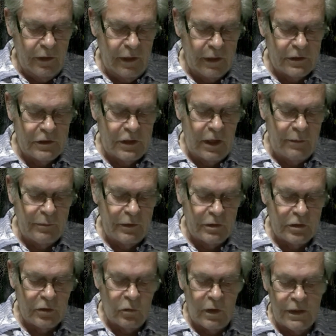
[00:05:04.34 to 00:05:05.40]
next step
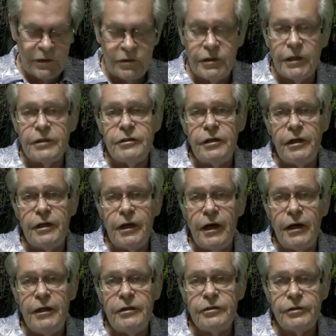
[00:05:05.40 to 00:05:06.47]
is to wait 60
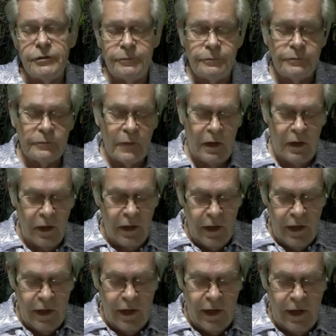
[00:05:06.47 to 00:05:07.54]
days
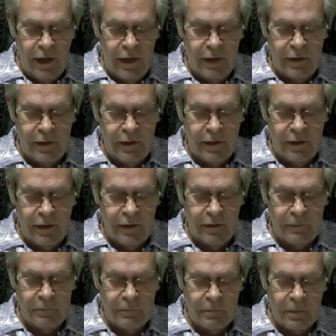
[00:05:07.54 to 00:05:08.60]
and
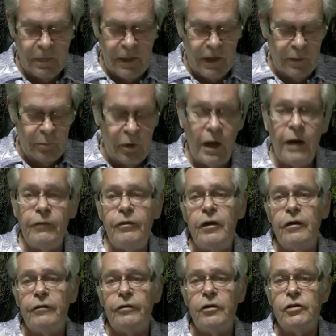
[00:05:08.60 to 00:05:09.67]
then apply for
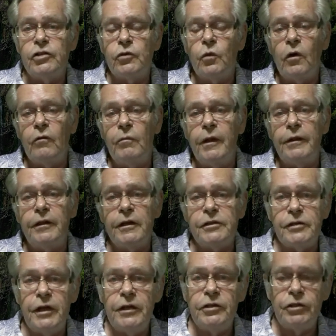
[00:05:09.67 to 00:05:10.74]
your first 12-month
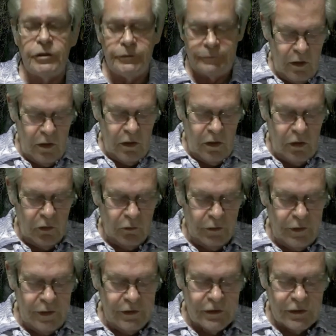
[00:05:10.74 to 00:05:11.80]
extension. You'll
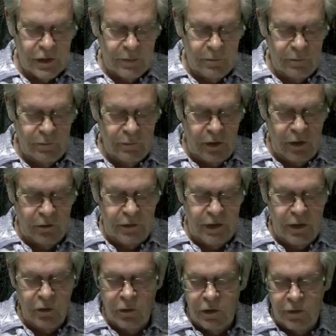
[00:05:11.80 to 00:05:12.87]
need
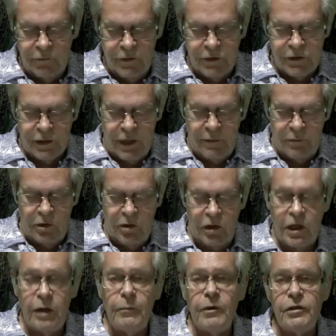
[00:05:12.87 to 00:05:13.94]
all of the same
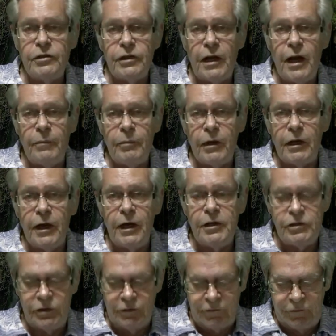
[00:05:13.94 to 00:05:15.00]
documents and
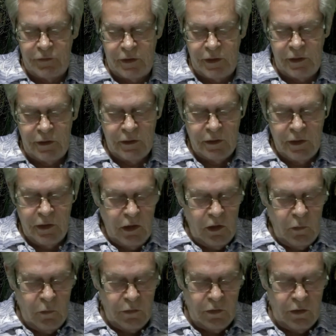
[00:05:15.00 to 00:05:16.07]
application fee,
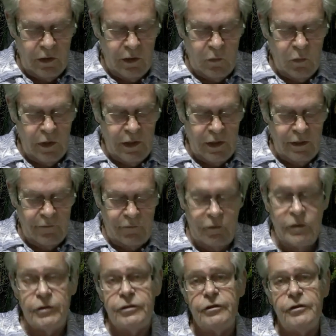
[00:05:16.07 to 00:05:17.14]
with only one
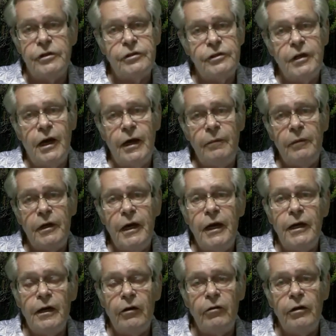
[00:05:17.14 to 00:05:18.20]
difference. This time the
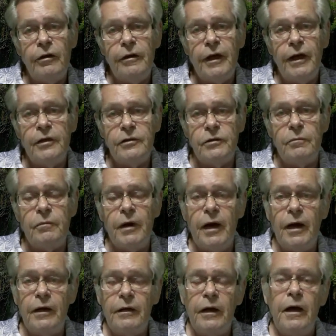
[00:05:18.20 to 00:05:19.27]
800,000
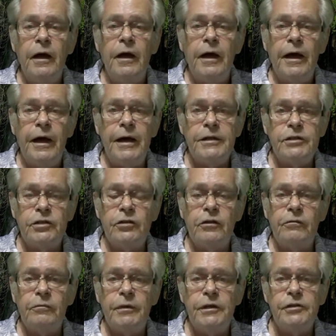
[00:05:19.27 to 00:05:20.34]
baht has to
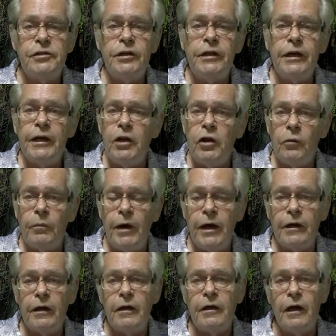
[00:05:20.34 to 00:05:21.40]
have been sitting in your
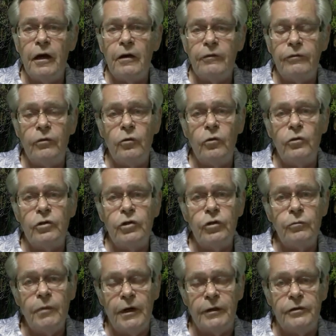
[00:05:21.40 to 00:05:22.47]
bank account for
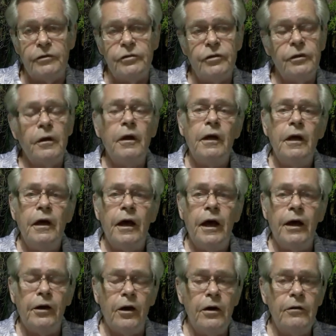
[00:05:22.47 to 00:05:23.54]
2 months.
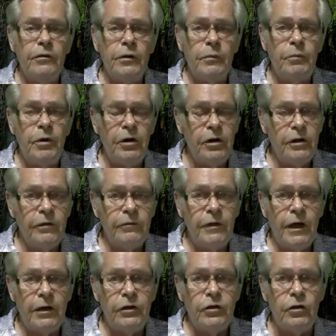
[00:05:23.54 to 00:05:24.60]
And over the period of
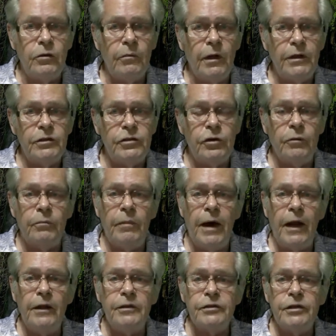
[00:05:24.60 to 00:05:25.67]
that 2 months, your
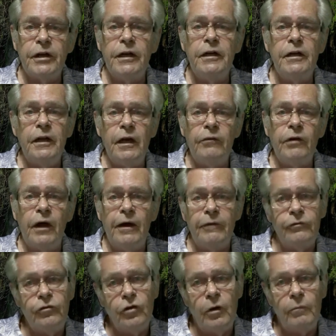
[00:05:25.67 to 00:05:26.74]
balance can never
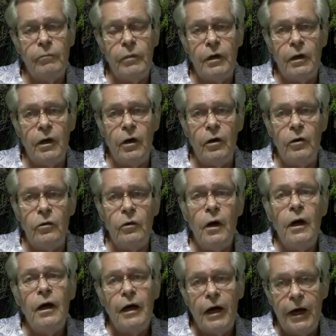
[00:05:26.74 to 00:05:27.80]
have dropped below
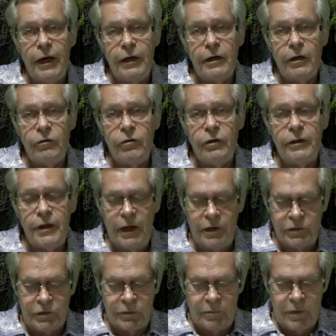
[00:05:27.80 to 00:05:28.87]

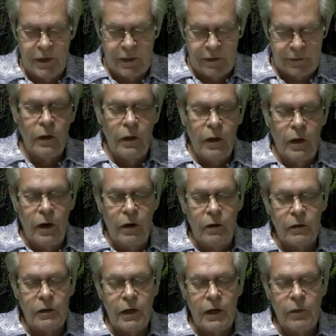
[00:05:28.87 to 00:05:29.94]
800,000 baht.
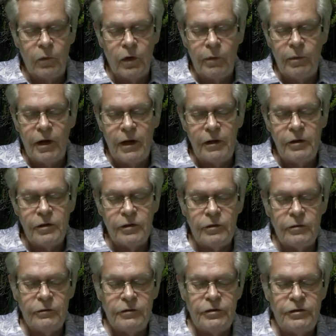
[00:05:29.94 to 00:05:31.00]
Okay, what about your
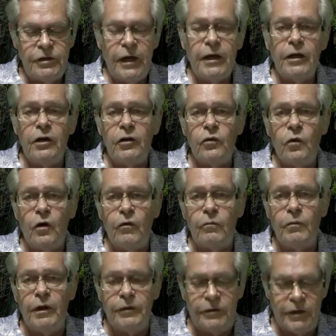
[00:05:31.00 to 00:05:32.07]
second
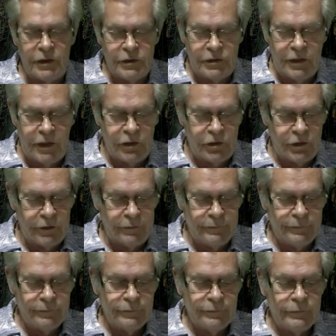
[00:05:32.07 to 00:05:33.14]
12-month extension?
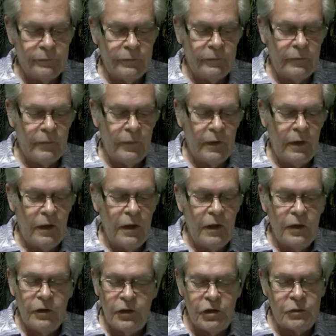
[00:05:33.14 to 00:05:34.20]

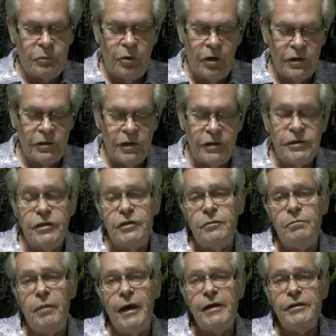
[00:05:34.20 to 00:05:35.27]
This process is
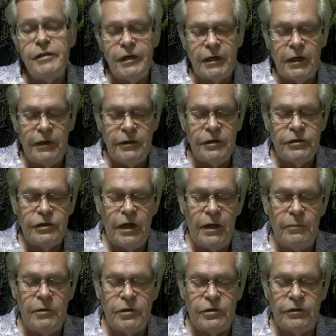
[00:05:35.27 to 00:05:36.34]
basically the
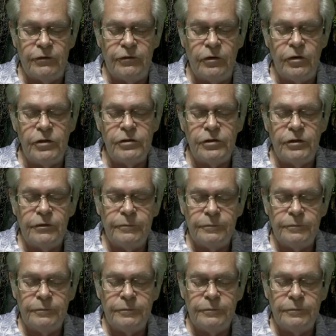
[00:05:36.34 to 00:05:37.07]
same as the first.